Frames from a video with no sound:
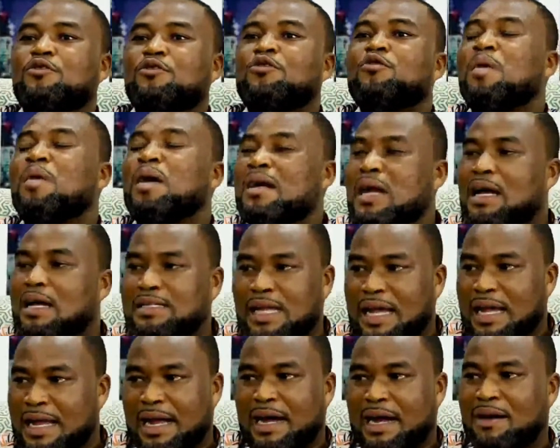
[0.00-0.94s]
as human
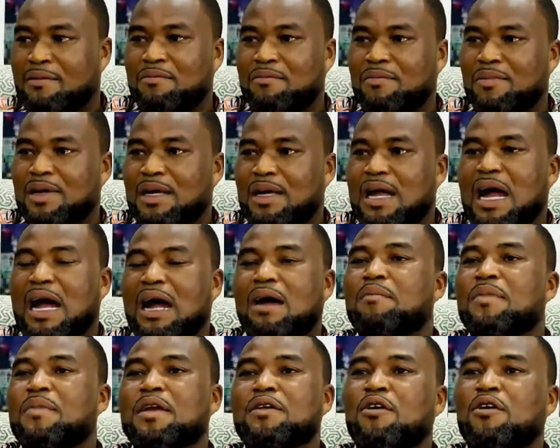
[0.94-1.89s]
as I am,
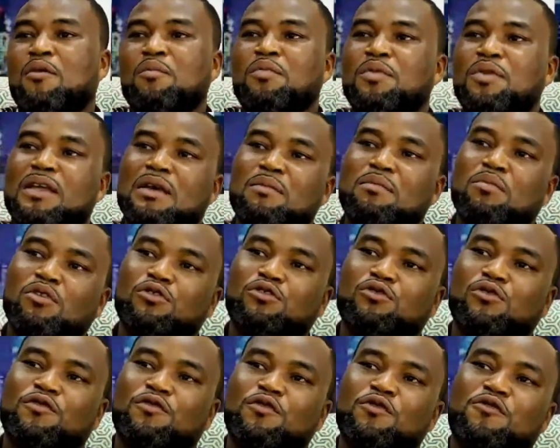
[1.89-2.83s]
I may not be
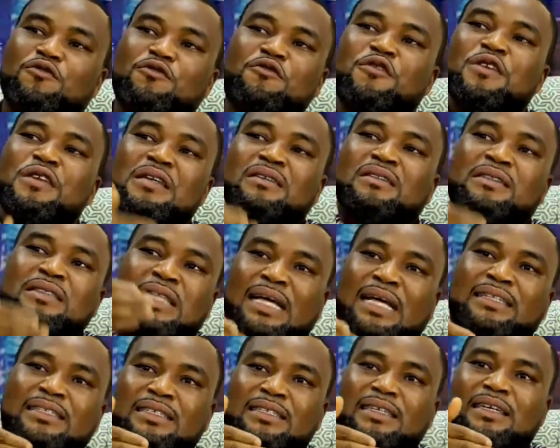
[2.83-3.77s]
able to fulfill
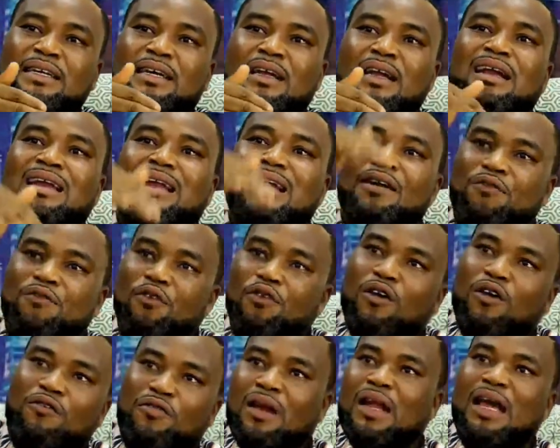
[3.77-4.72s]
that
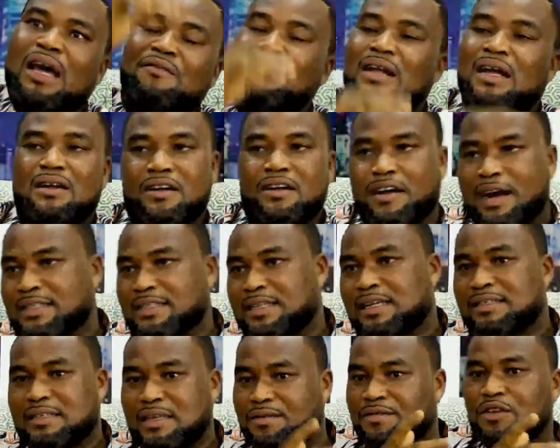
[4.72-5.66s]
level of love that
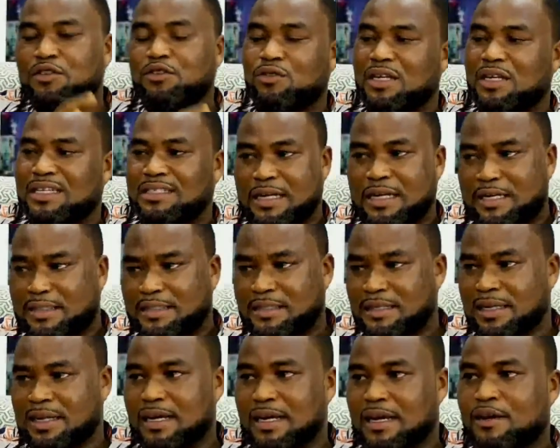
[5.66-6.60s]
Christ has given to the
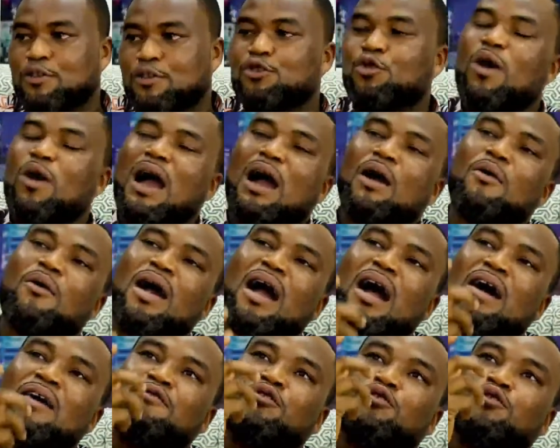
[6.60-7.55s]
church. So
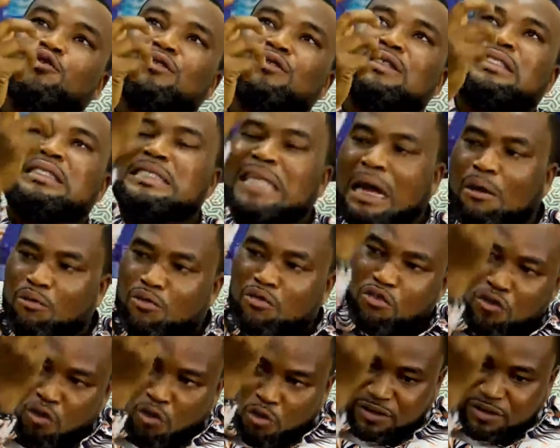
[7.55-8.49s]
I'll have to
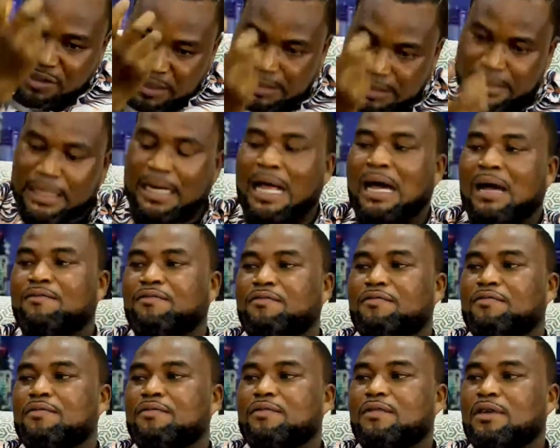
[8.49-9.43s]
download his love
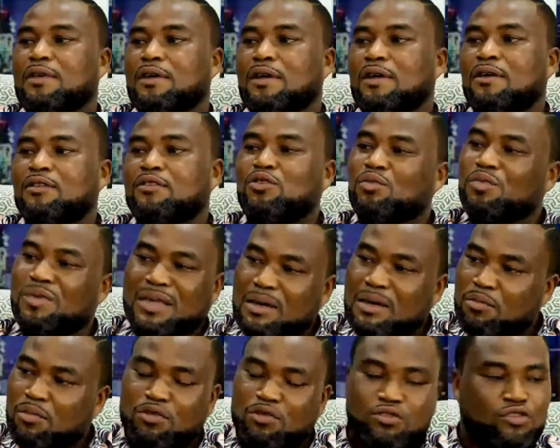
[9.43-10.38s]
to
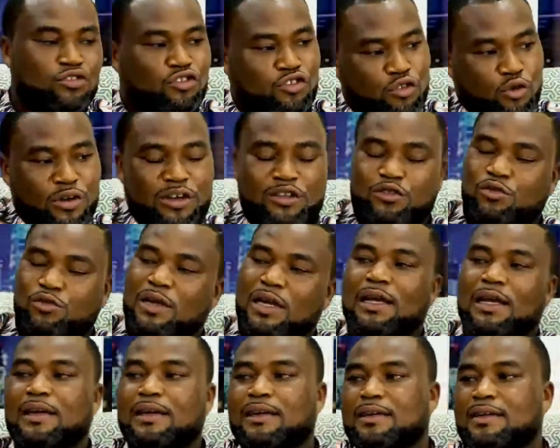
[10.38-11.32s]
be able to show it to
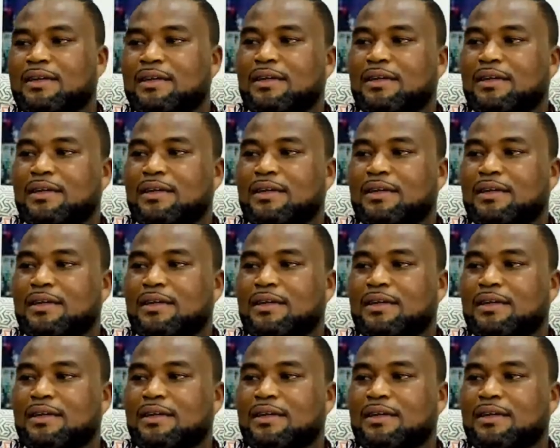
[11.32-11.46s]
her.